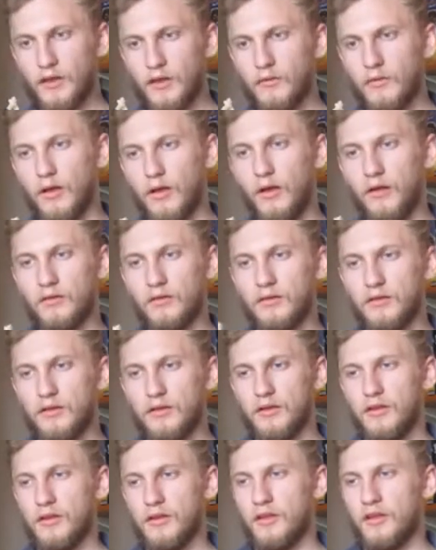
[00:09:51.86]
Well,
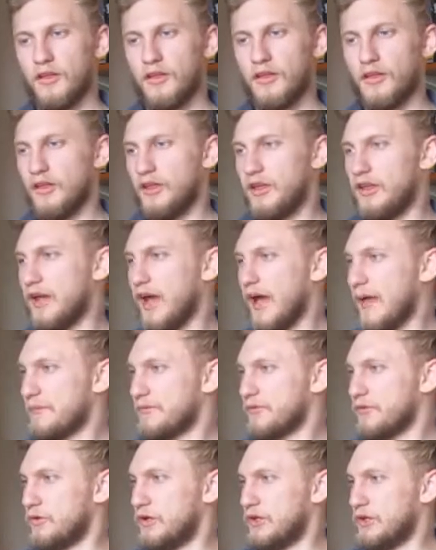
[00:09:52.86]
He
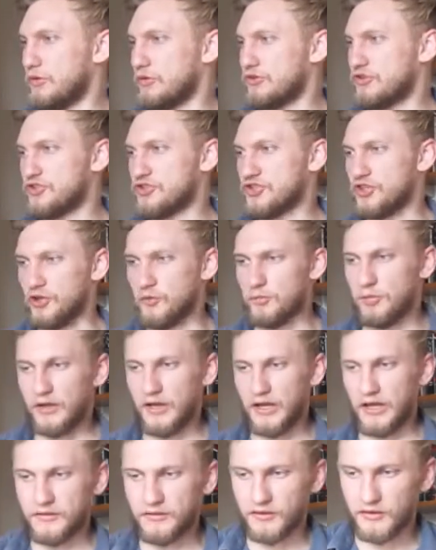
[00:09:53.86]
absolutely looks
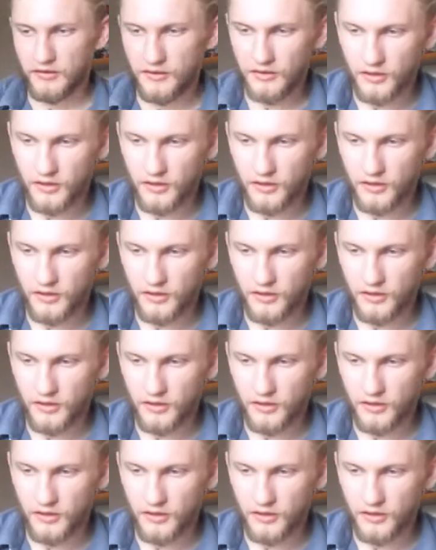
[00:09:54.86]
stupid.